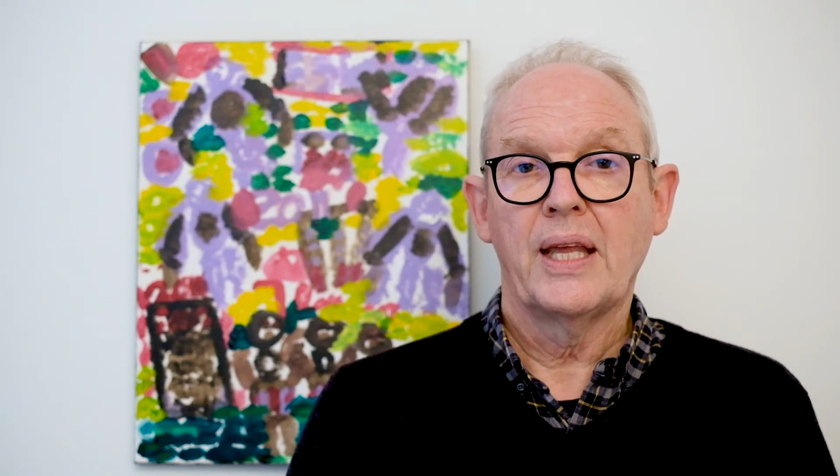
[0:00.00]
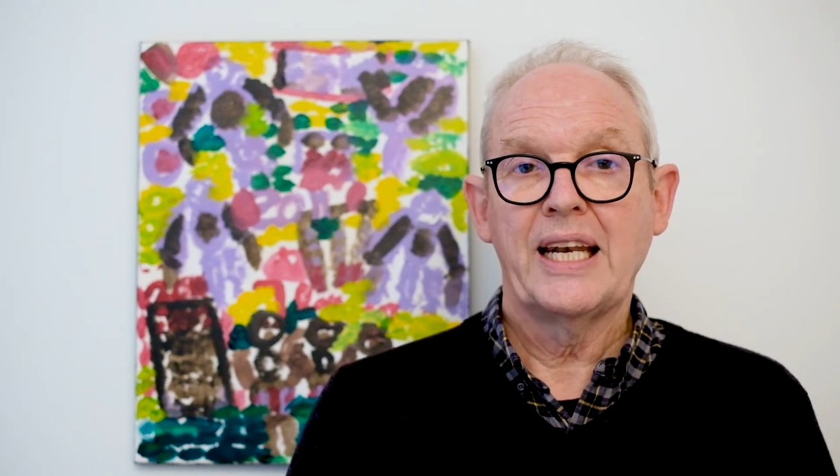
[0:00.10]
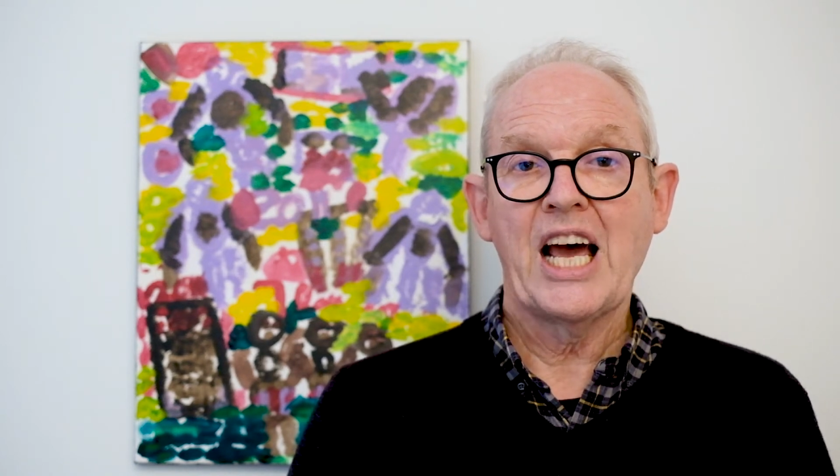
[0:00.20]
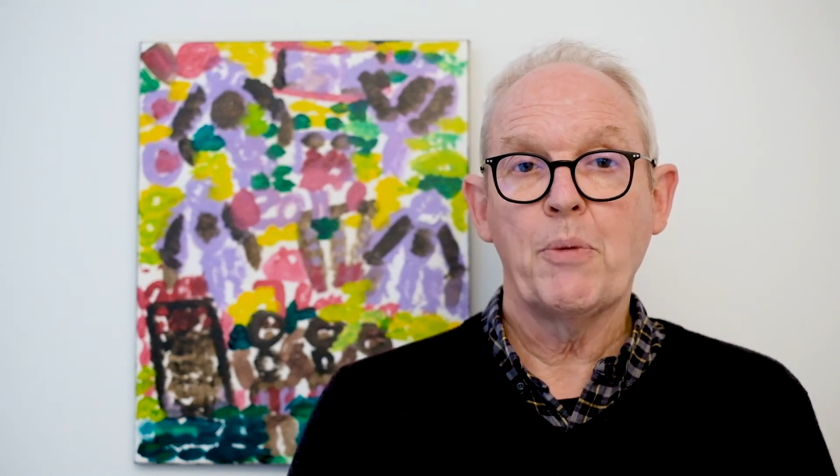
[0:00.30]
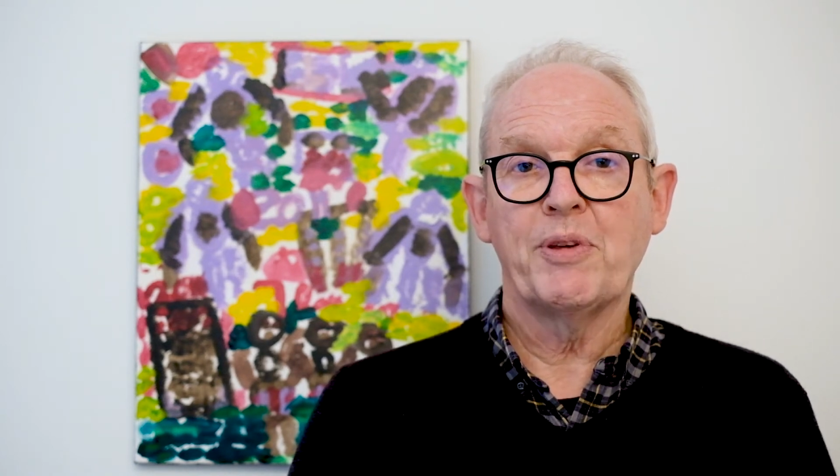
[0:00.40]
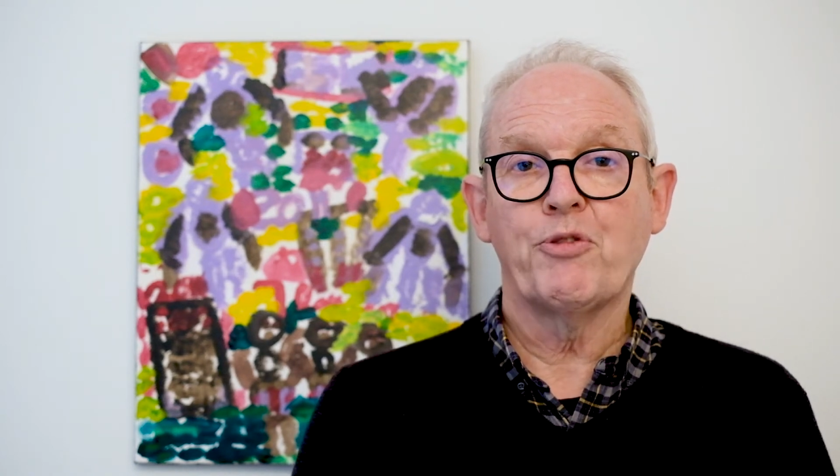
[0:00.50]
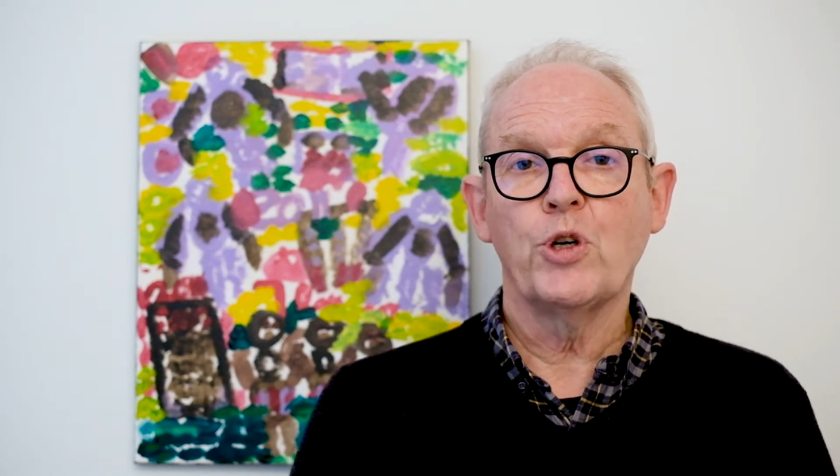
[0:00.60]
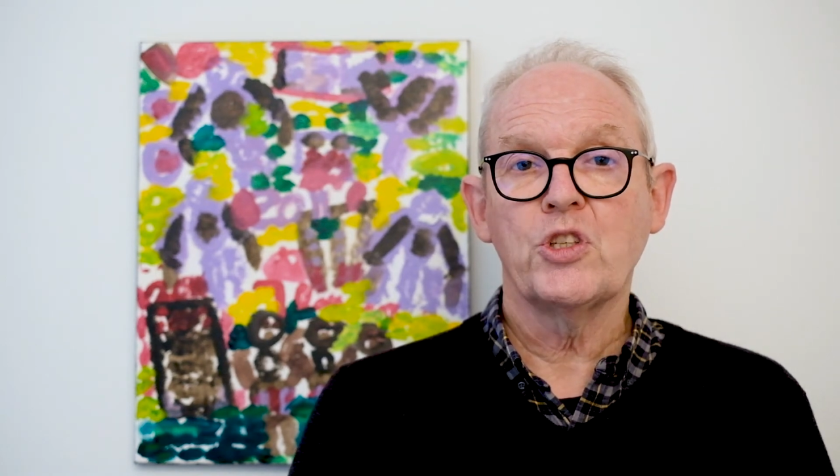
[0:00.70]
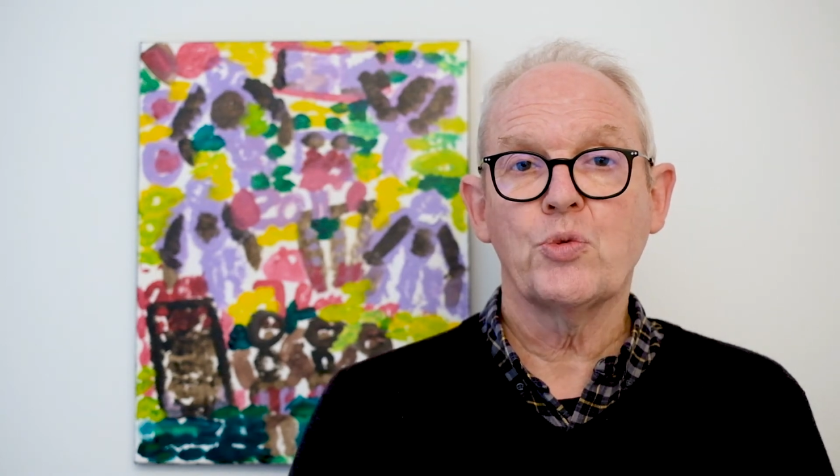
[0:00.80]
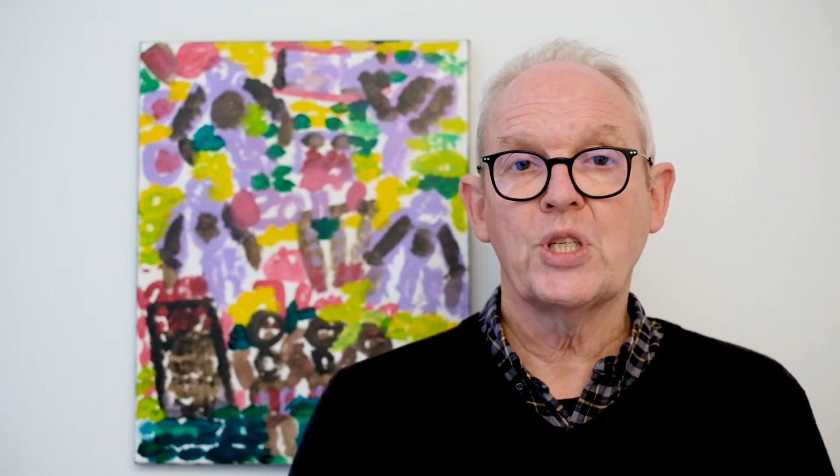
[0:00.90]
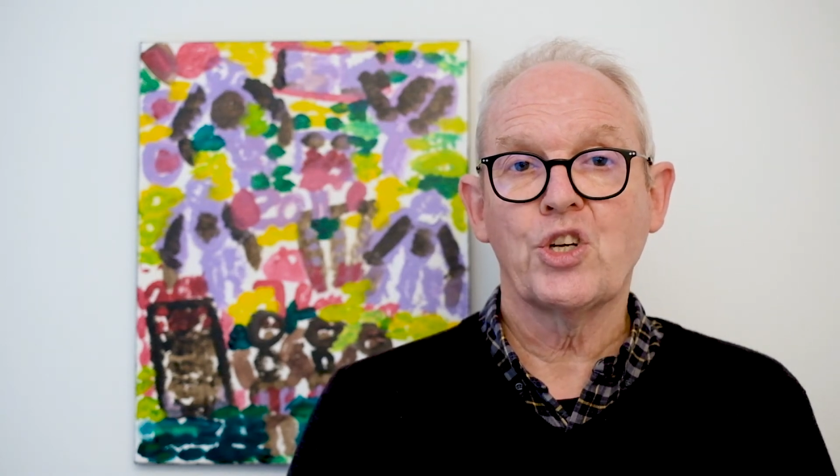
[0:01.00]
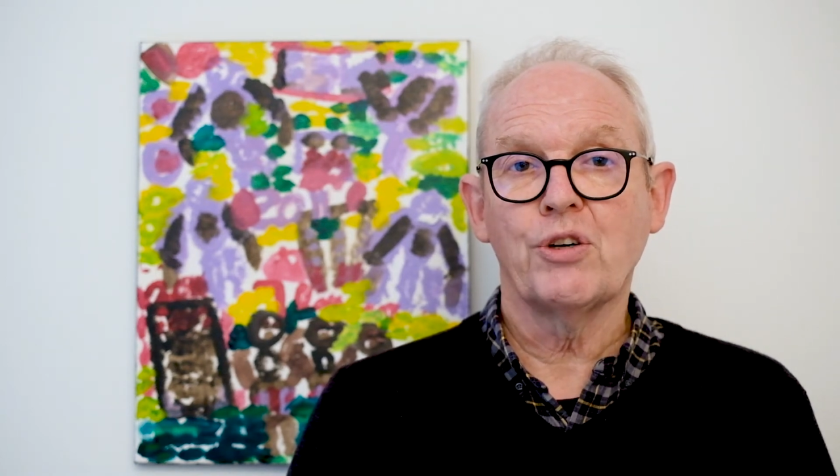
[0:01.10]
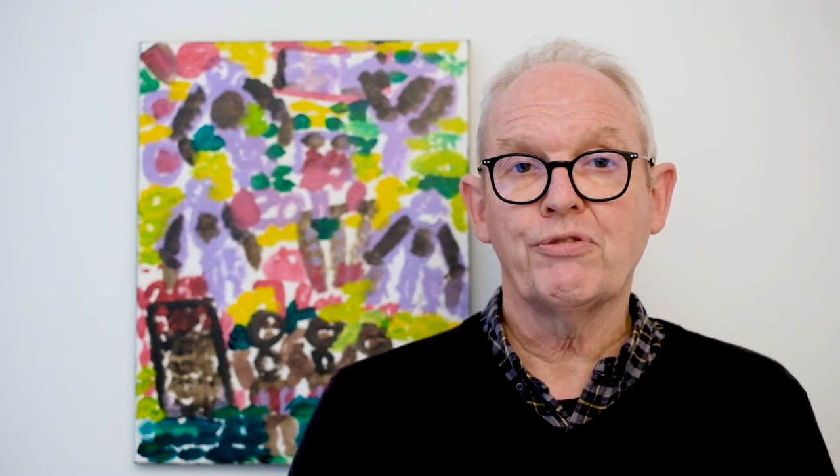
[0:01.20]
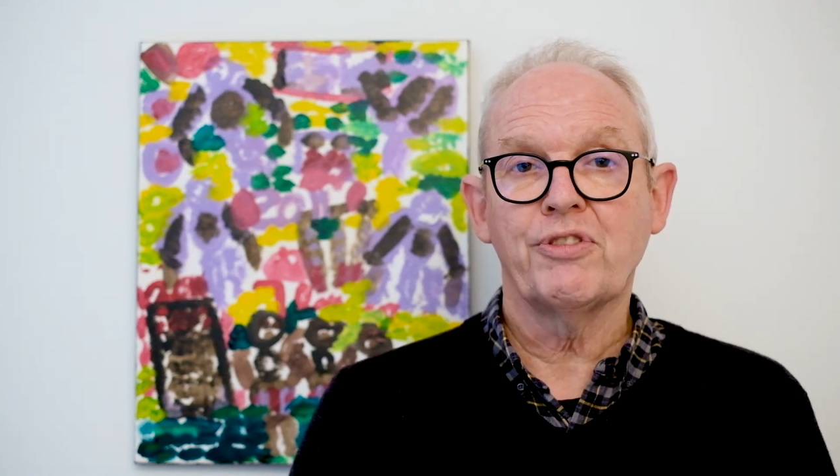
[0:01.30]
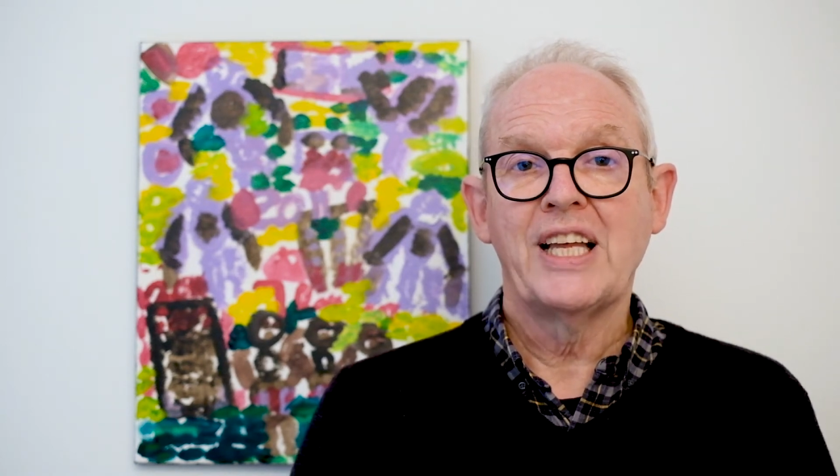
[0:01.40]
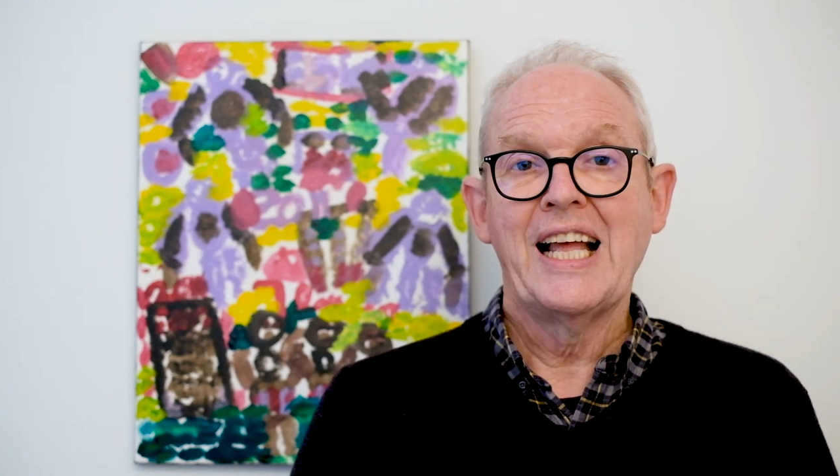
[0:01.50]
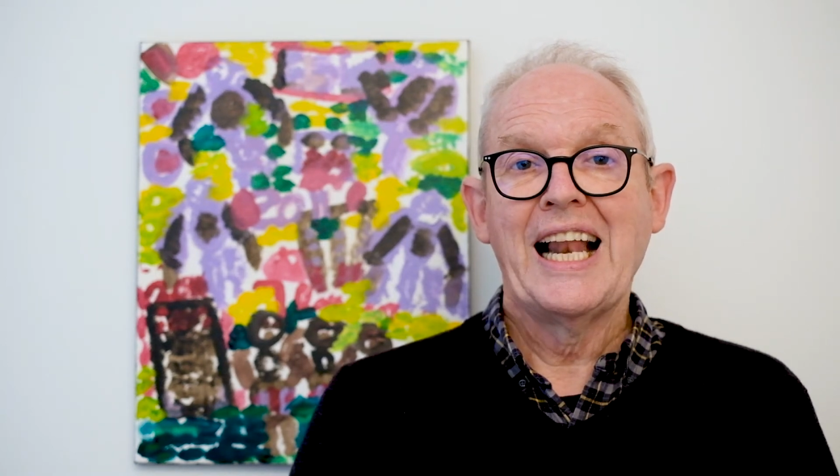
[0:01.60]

Now, before you switch off,